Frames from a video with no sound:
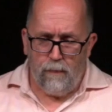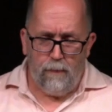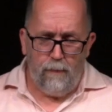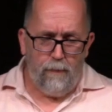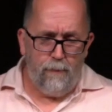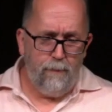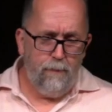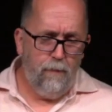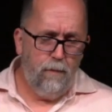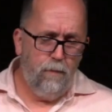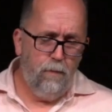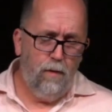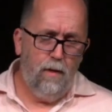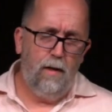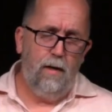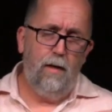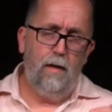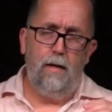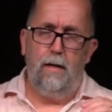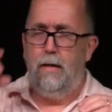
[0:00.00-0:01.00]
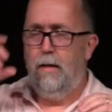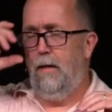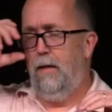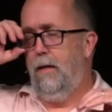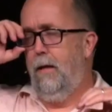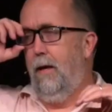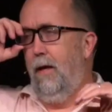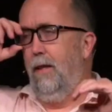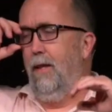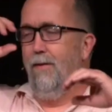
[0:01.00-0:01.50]
Uh,
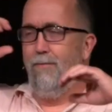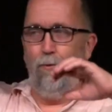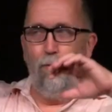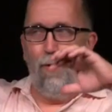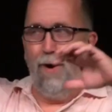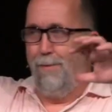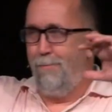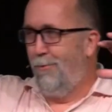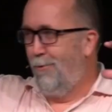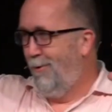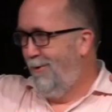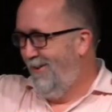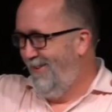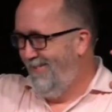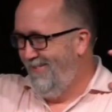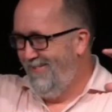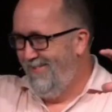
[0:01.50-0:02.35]
I love a whiteboard.